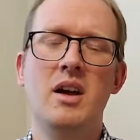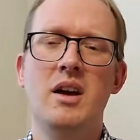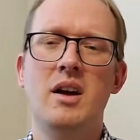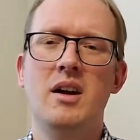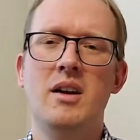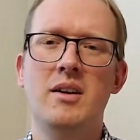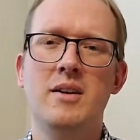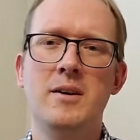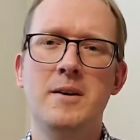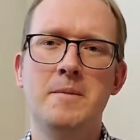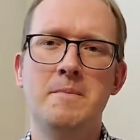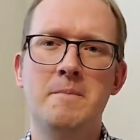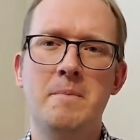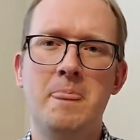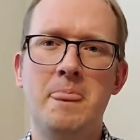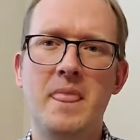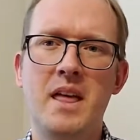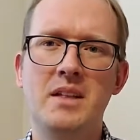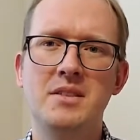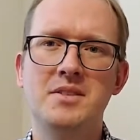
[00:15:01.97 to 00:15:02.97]

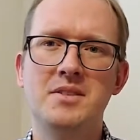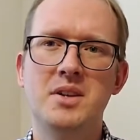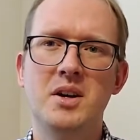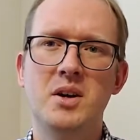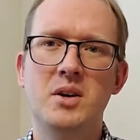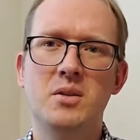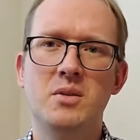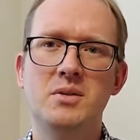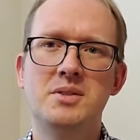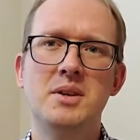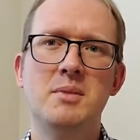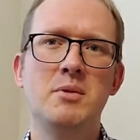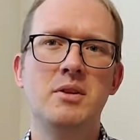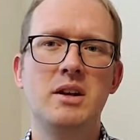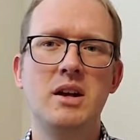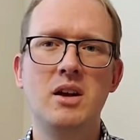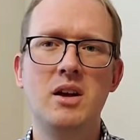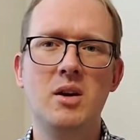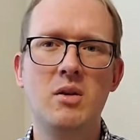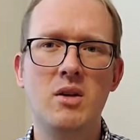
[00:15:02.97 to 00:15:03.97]
And so someone
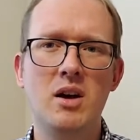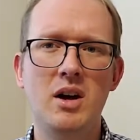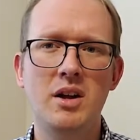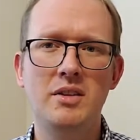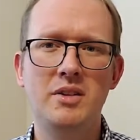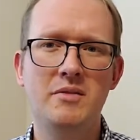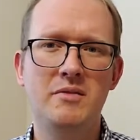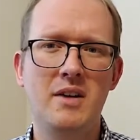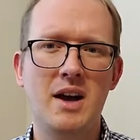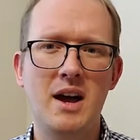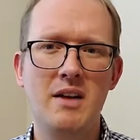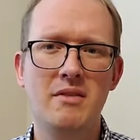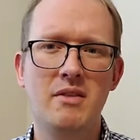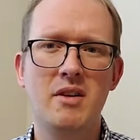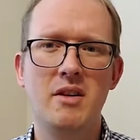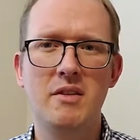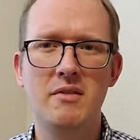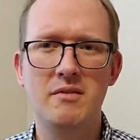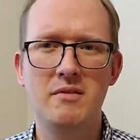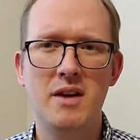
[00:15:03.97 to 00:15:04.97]
can go on to
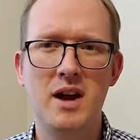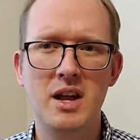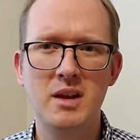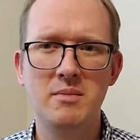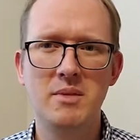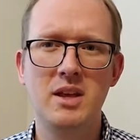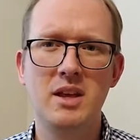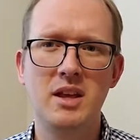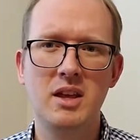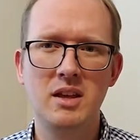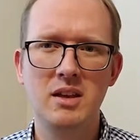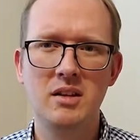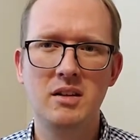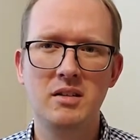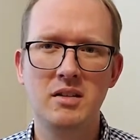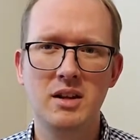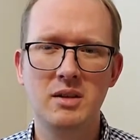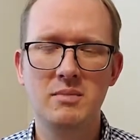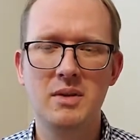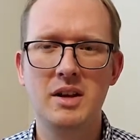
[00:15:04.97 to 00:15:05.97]
Fiverr, find me,
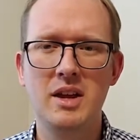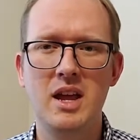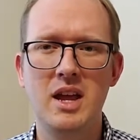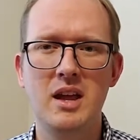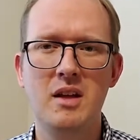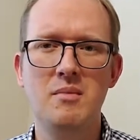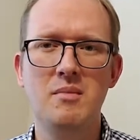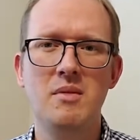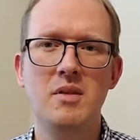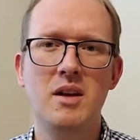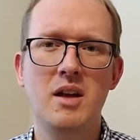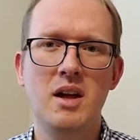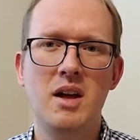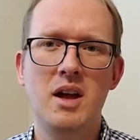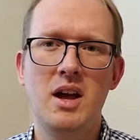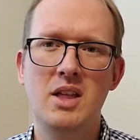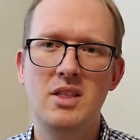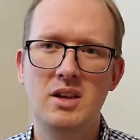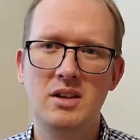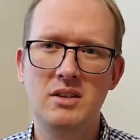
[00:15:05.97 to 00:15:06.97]
click my name,
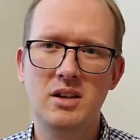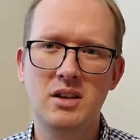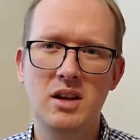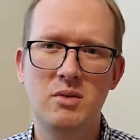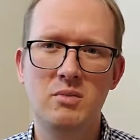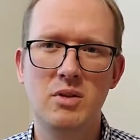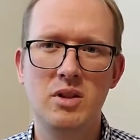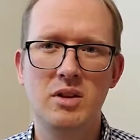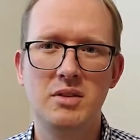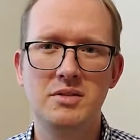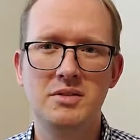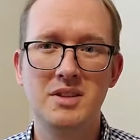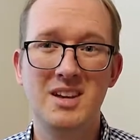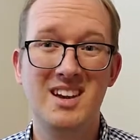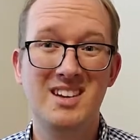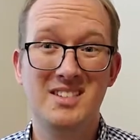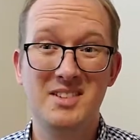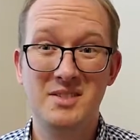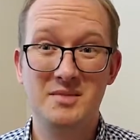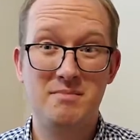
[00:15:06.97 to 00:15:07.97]
and then click on those
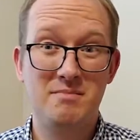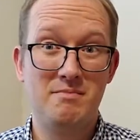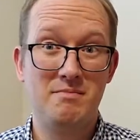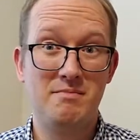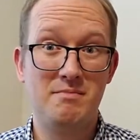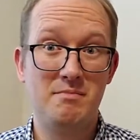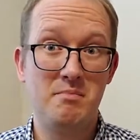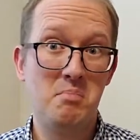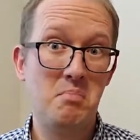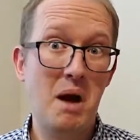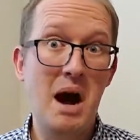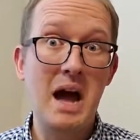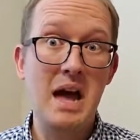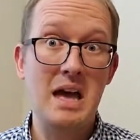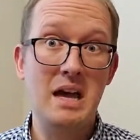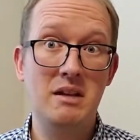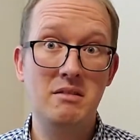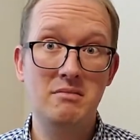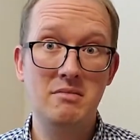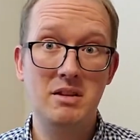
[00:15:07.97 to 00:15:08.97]
and just buy
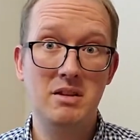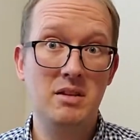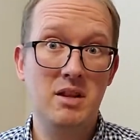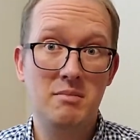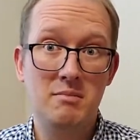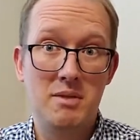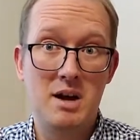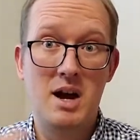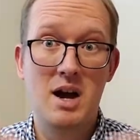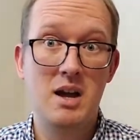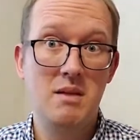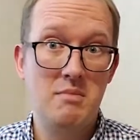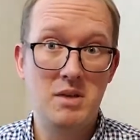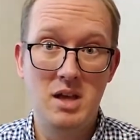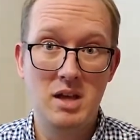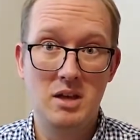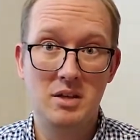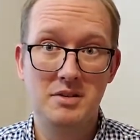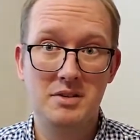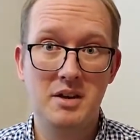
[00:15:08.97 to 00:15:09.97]
it. Like they buy
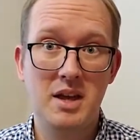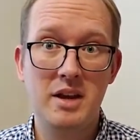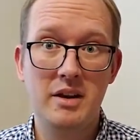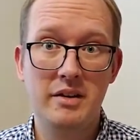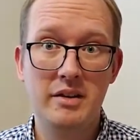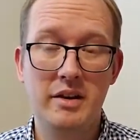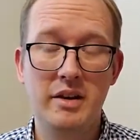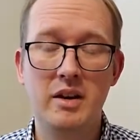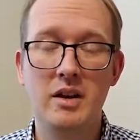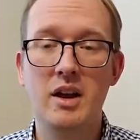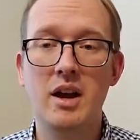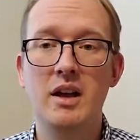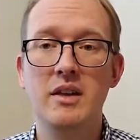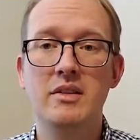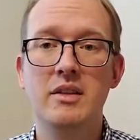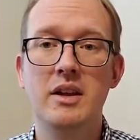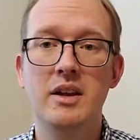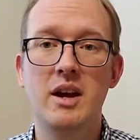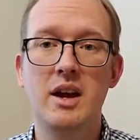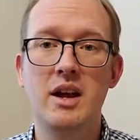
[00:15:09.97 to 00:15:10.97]
me as an editor, and
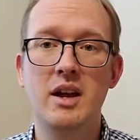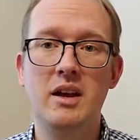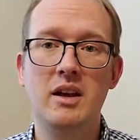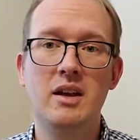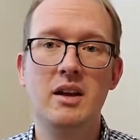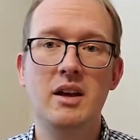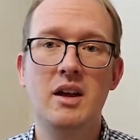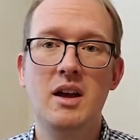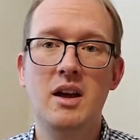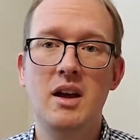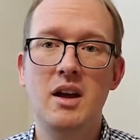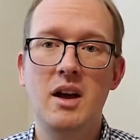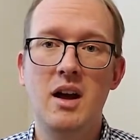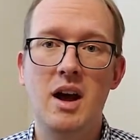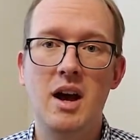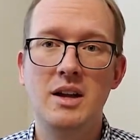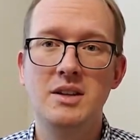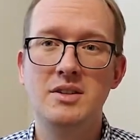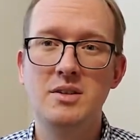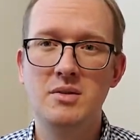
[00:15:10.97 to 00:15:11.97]
then
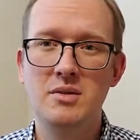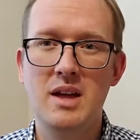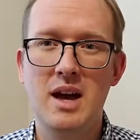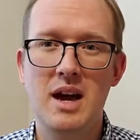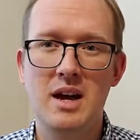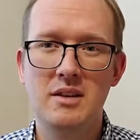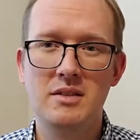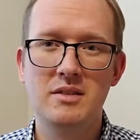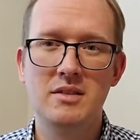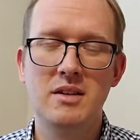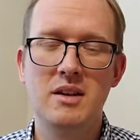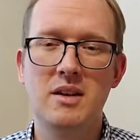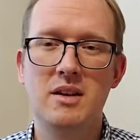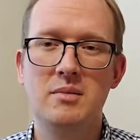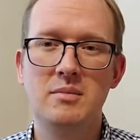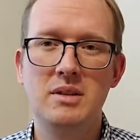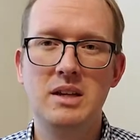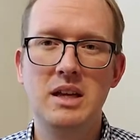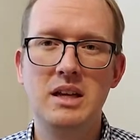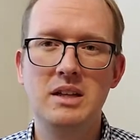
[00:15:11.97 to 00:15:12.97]
I do that
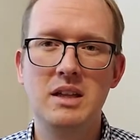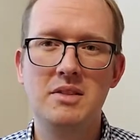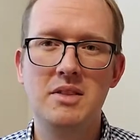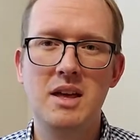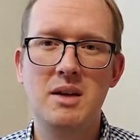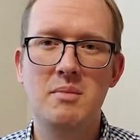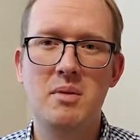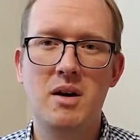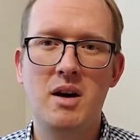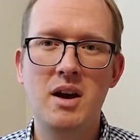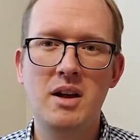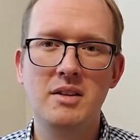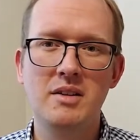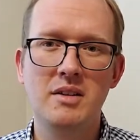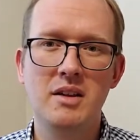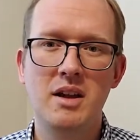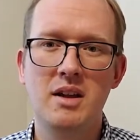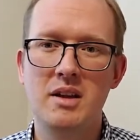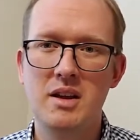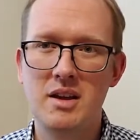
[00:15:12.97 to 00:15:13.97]
gig that they bought
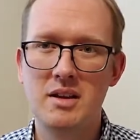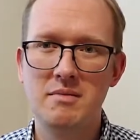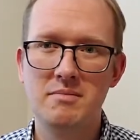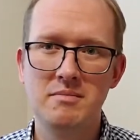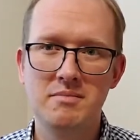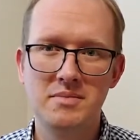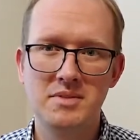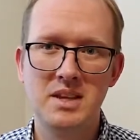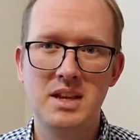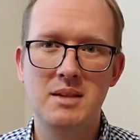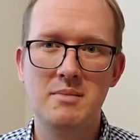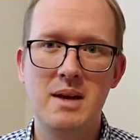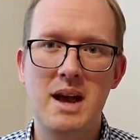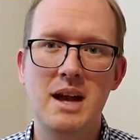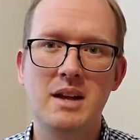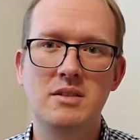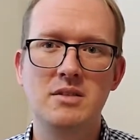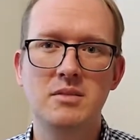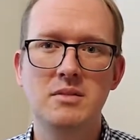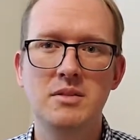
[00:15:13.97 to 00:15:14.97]
and I send it
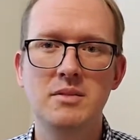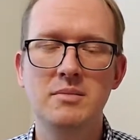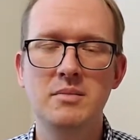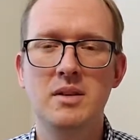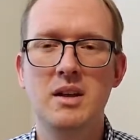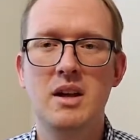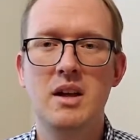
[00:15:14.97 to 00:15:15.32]
back to them.